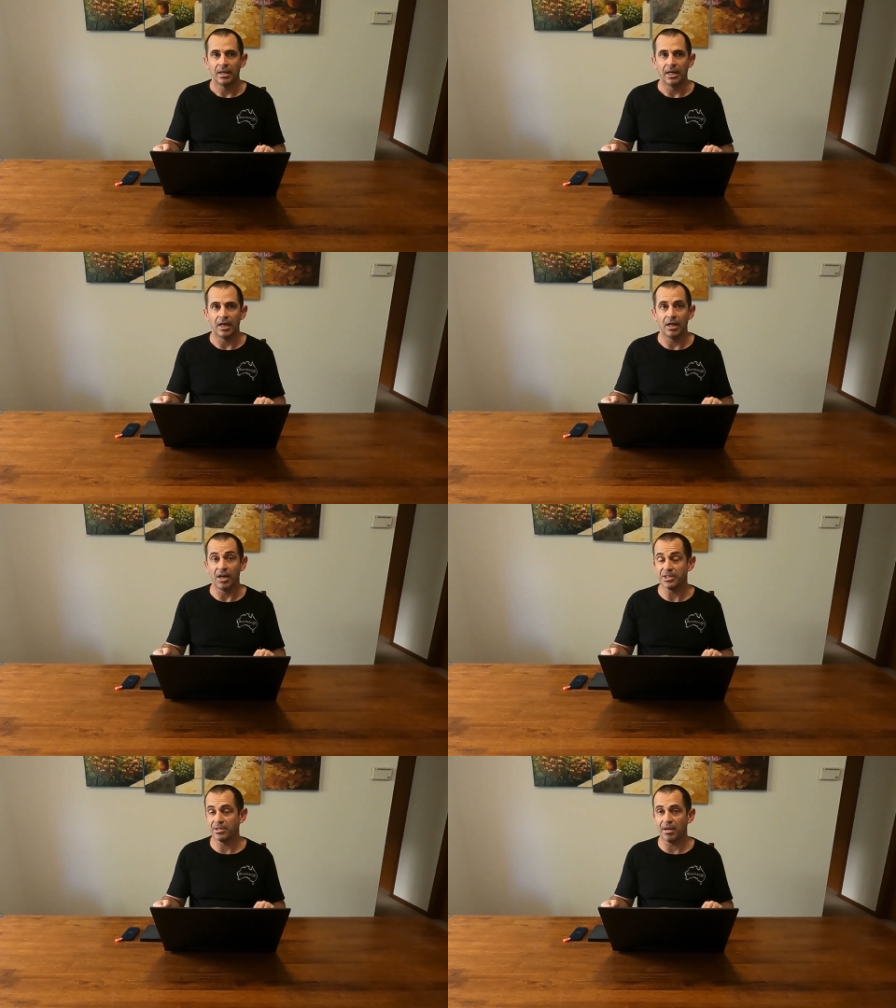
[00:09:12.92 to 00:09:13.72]
Uh,
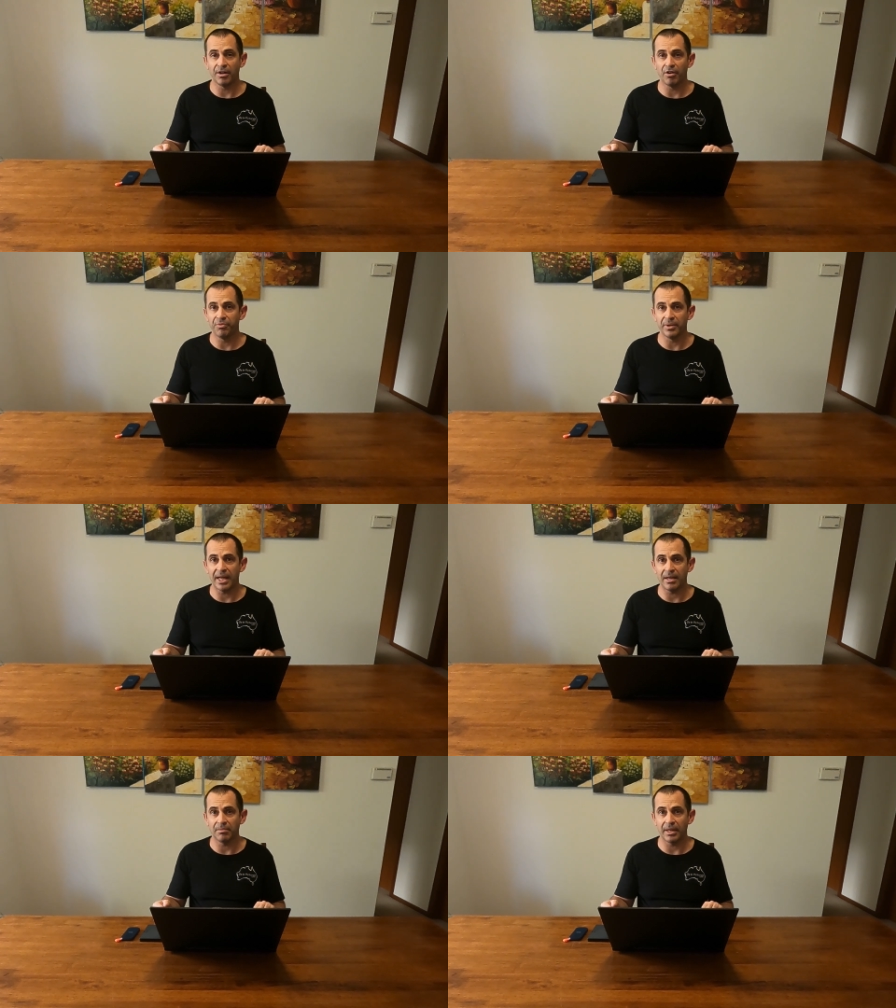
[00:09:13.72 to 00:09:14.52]
I started off with
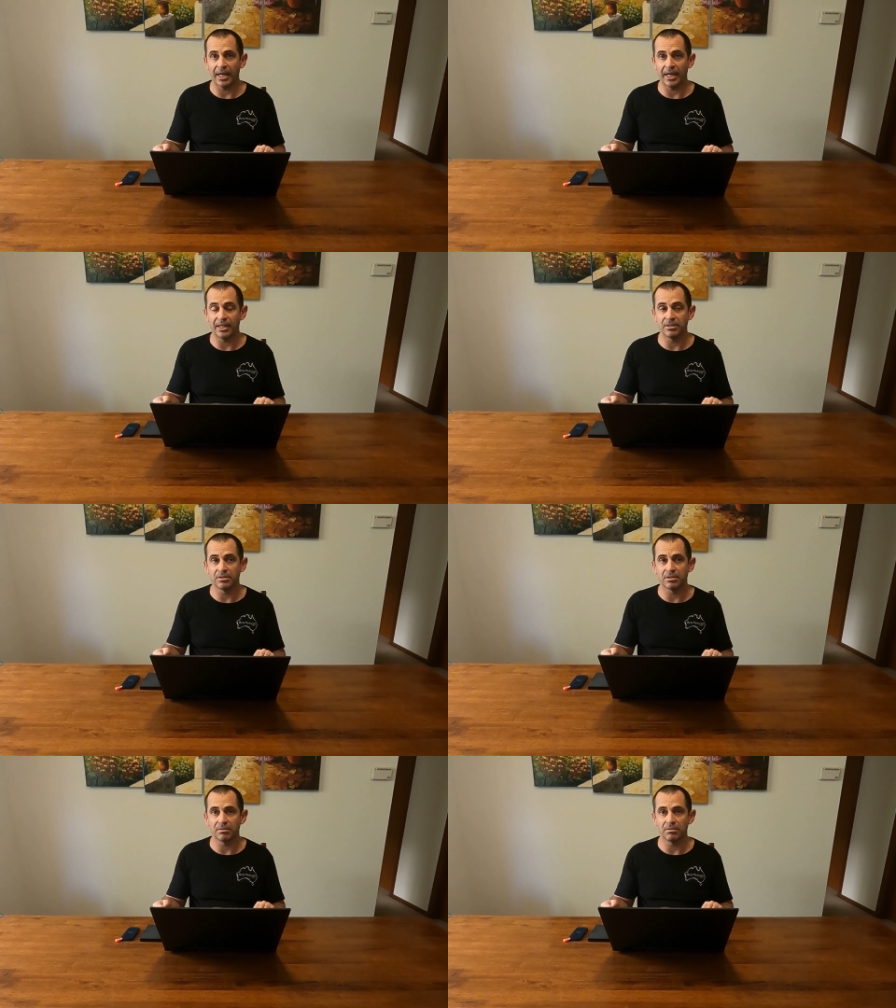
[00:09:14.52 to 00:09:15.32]
that,
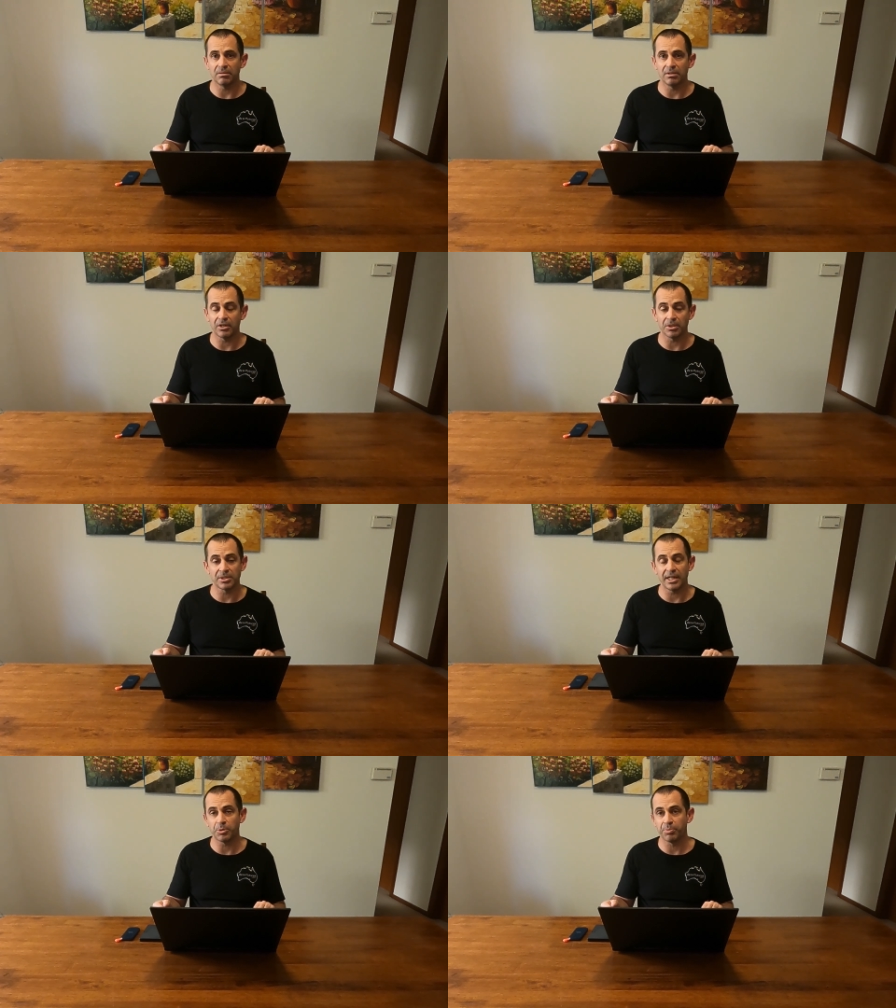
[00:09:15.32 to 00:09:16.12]
and I've got to
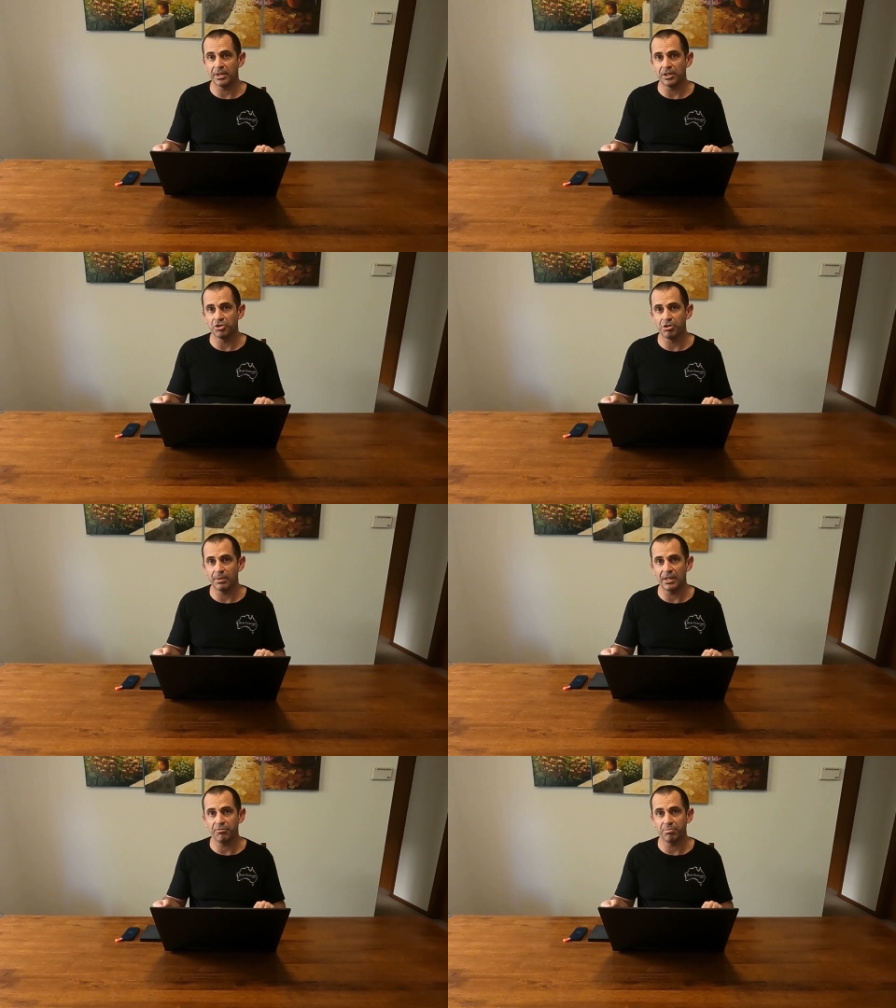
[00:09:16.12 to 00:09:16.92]
say it's pretty
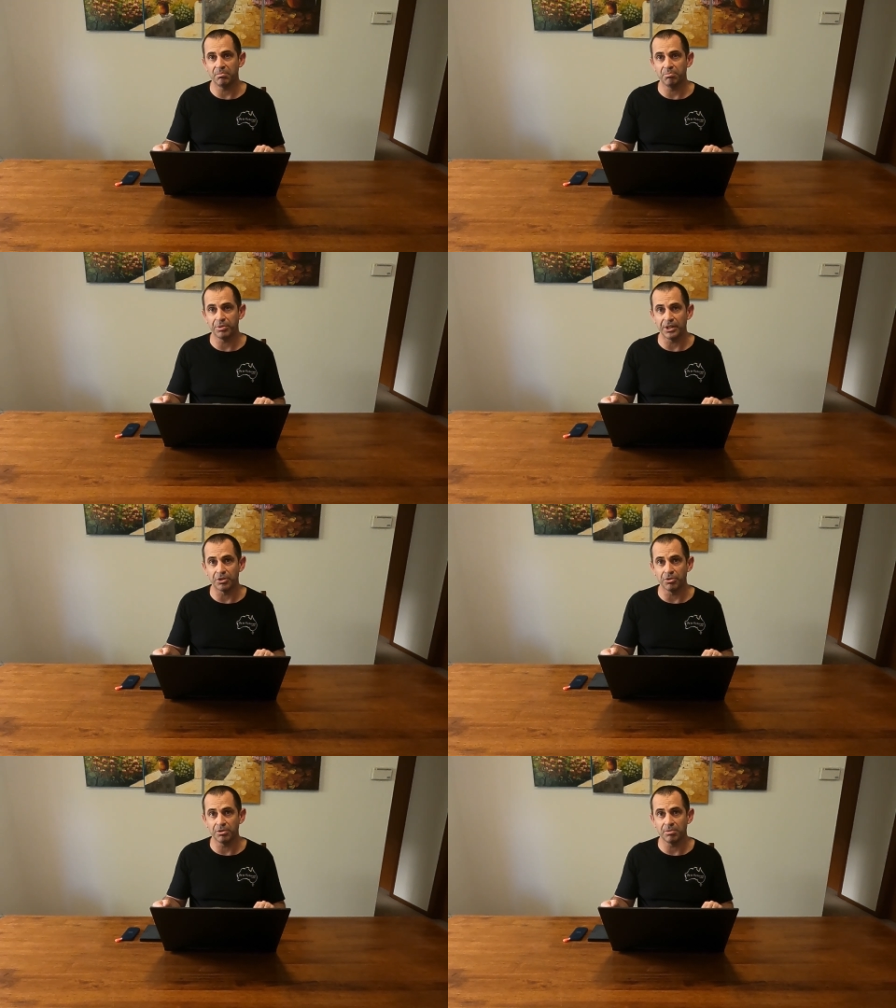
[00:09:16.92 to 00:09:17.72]
intuitive, pretty
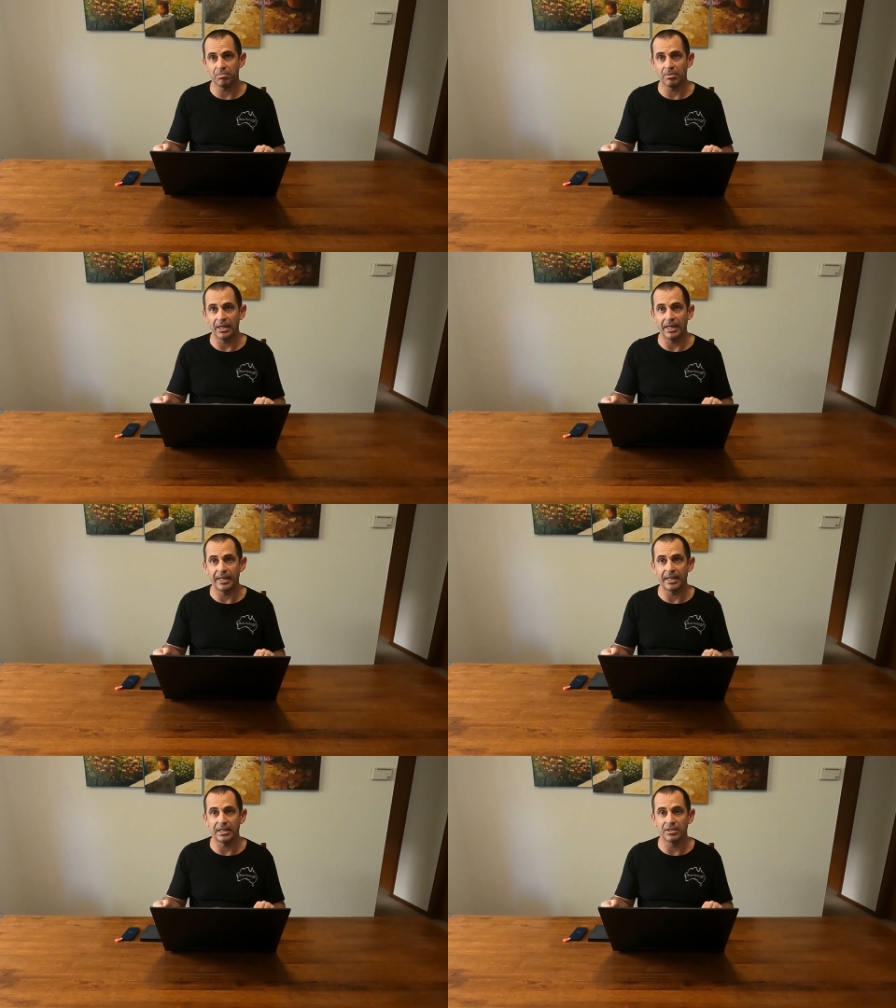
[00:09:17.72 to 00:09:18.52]
good,
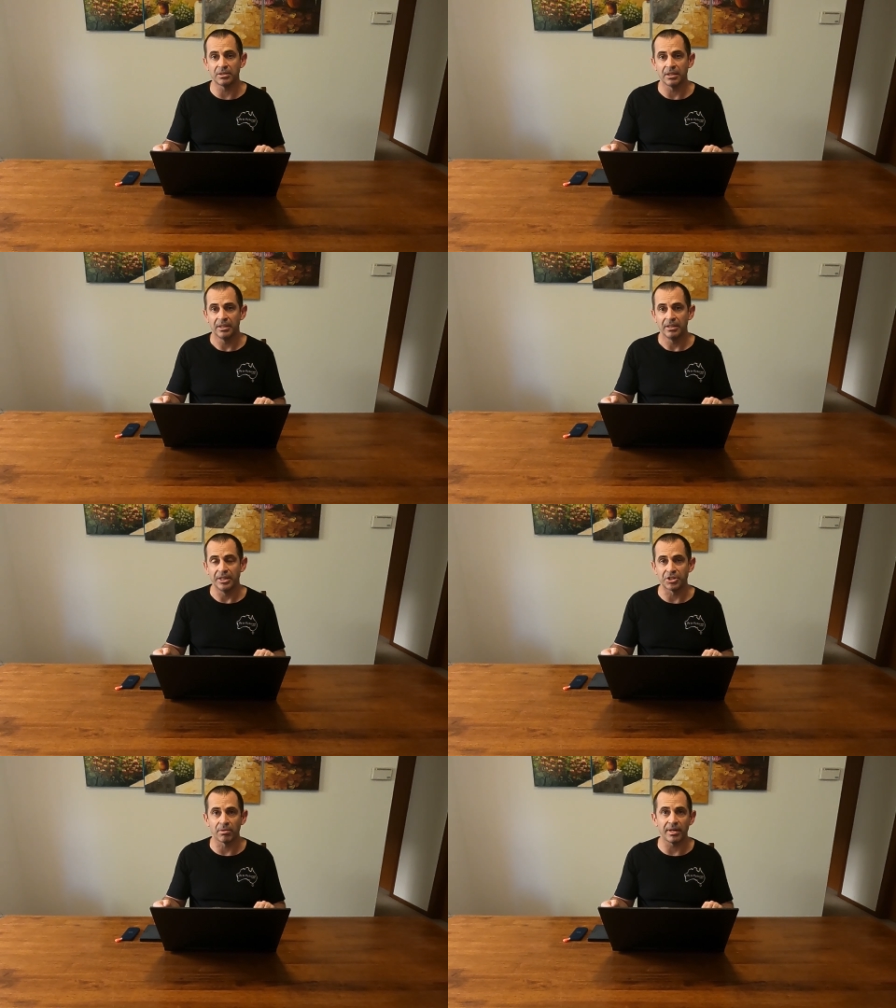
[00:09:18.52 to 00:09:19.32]
and
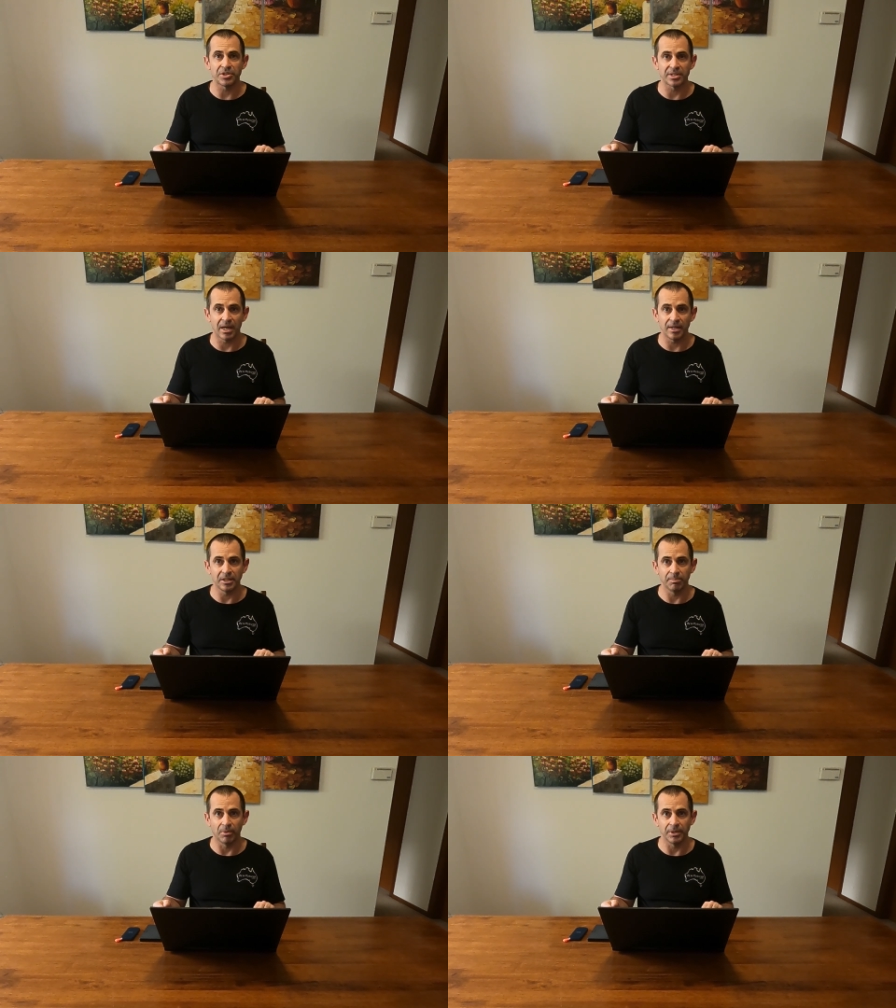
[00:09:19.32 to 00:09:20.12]
it's a great
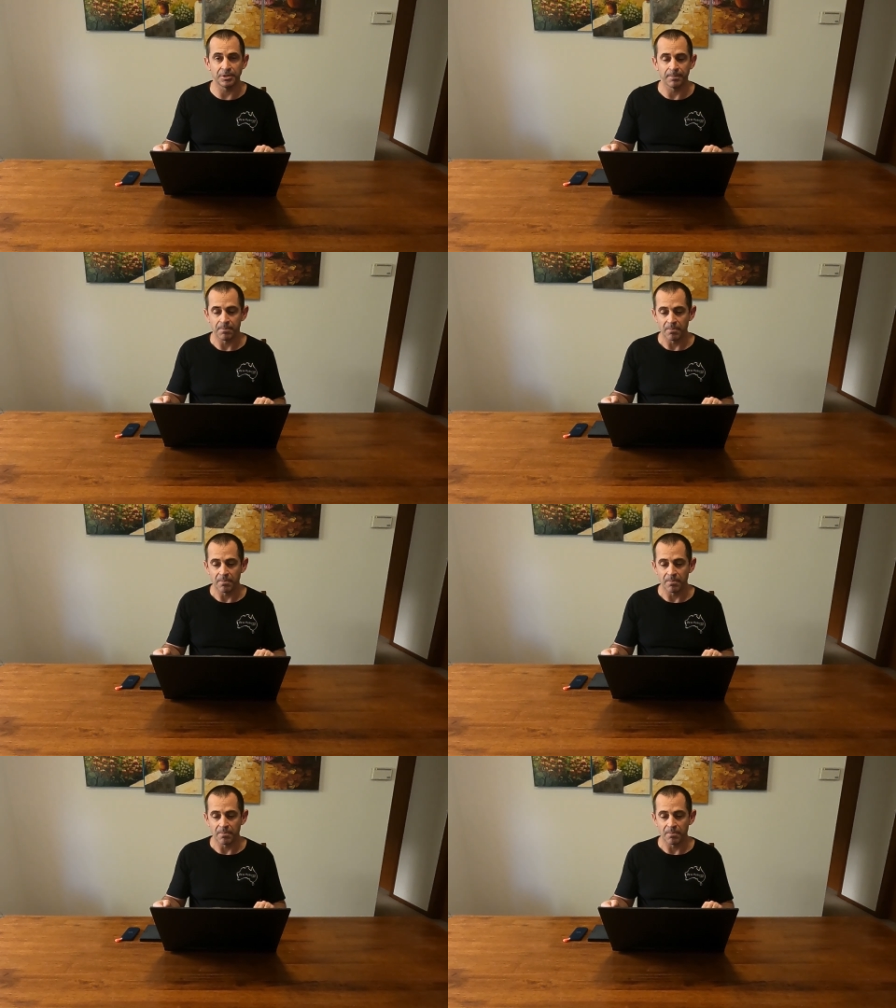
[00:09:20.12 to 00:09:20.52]
starting point.